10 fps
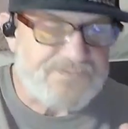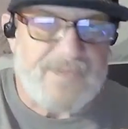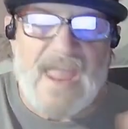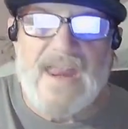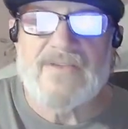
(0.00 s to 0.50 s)

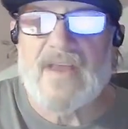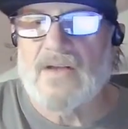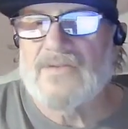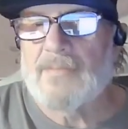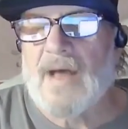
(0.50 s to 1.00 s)
and it
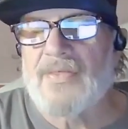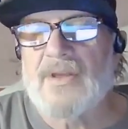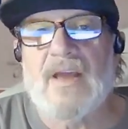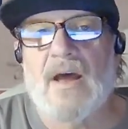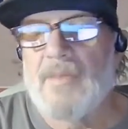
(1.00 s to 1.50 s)
tells about the
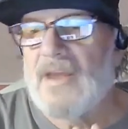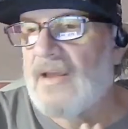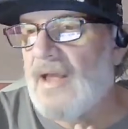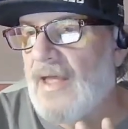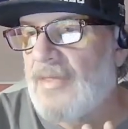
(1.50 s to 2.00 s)

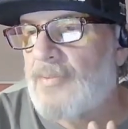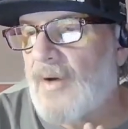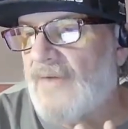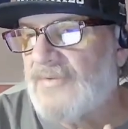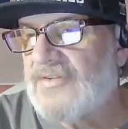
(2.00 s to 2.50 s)
coming uh, the
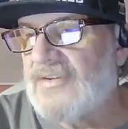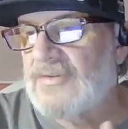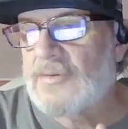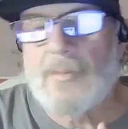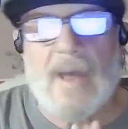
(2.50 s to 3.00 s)

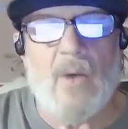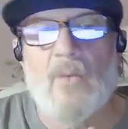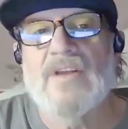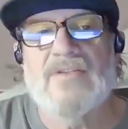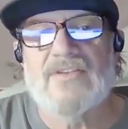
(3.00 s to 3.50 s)
prophecies about
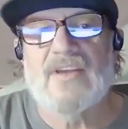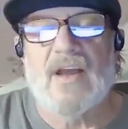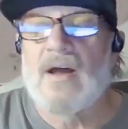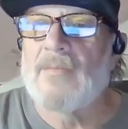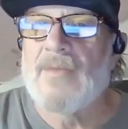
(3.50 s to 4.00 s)
what's to
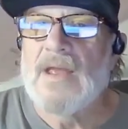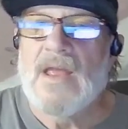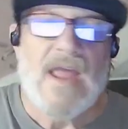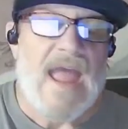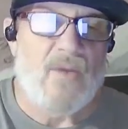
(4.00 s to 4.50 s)
come
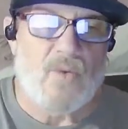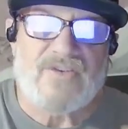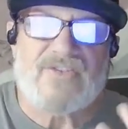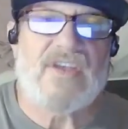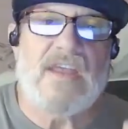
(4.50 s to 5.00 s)
and we're
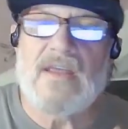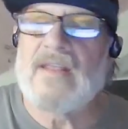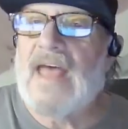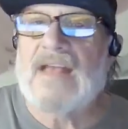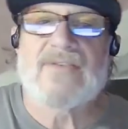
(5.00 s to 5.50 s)

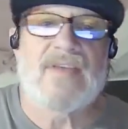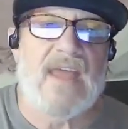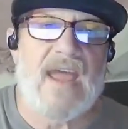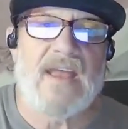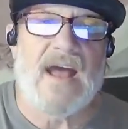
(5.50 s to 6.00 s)
seeing that
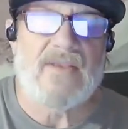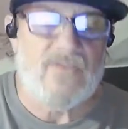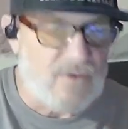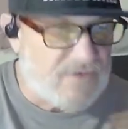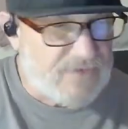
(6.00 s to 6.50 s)
today, guys.
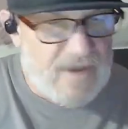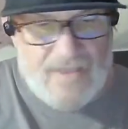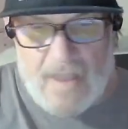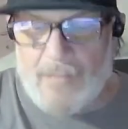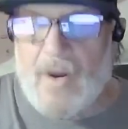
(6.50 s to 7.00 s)
We're seeing
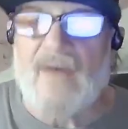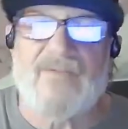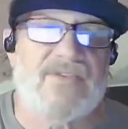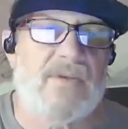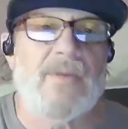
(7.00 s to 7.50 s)
that
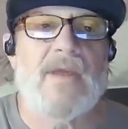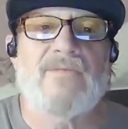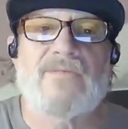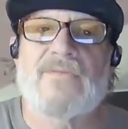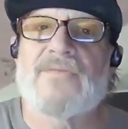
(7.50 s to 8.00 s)
prophecy
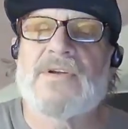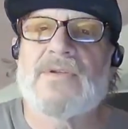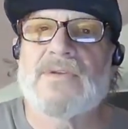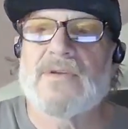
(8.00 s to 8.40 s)
being fulfilled.